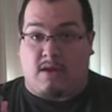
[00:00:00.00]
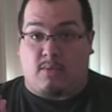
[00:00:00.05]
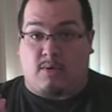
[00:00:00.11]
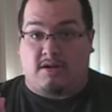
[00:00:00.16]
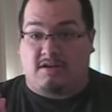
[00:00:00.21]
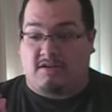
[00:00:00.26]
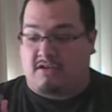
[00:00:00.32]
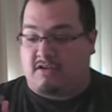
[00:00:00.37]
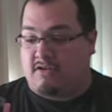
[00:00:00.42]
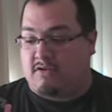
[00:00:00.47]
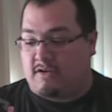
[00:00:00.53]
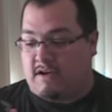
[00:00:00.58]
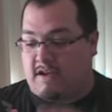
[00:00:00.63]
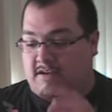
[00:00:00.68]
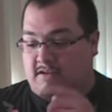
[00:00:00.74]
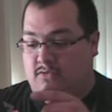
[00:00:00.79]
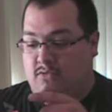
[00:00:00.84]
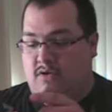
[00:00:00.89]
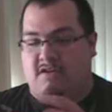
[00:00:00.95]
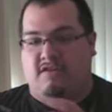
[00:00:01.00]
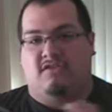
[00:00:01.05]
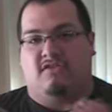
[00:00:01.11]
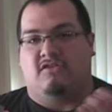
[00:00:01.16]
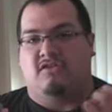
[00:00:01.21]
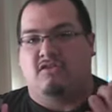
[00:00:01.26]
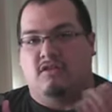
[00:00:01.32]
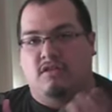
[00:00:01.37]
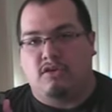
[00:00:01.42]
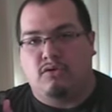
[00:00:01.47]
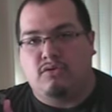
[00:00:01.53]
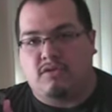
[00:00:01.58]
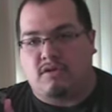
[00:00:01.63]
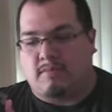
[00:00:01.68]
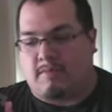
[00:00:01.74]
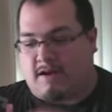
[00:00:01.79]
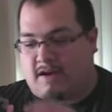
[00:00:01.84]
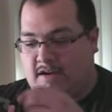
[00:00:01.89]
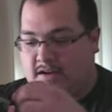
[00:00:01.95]
the way I wanted to do it, I didn't want to just
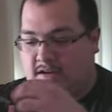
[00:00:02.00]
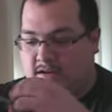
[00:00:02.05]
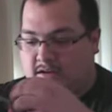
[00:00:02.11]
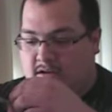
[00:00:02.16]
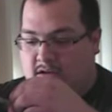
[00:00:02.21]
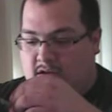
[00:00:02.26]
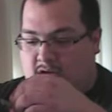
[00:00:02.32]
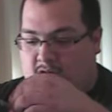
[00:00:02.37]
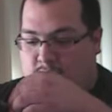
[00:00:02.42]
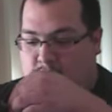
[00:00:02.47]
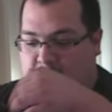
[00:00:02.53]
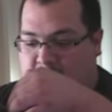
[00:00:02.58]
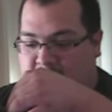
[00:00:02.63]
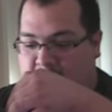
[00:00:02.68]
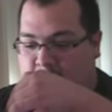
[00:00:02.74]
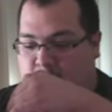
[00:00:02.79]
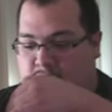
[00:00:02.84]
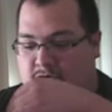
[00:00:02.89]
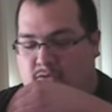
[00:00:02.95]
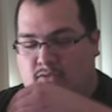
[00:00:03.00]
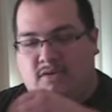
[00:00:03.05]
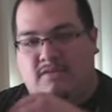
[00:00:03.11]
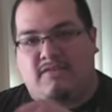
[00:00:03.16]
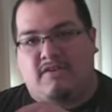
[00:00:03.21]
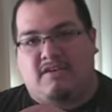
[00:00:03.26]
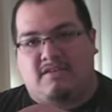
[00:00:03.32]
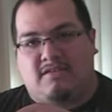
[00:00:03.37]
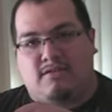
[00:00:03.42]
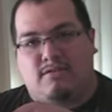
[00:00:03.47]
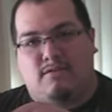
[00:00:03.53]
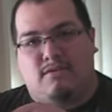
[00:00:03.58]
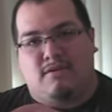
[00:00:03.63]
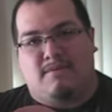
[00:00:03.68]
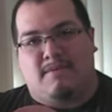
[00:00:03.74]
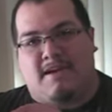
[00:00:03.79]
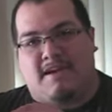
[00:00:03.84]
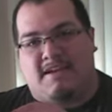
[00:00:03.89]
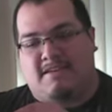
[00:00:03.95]
glue them on. I wanted to put
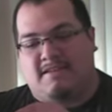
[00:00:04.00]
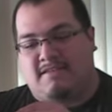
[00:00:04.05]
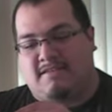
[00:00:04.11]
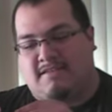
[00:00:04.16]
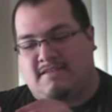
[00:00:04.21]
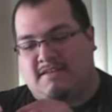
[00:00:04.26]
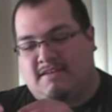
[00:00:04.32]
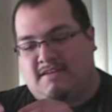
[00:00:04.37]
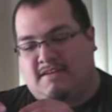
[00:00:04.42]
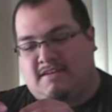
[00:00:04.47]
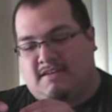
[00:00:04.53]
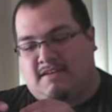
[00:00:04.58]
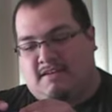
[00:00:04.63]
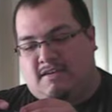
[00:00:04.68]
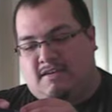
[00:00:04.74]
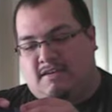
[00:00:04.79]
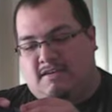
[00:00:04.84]
rivets through them, and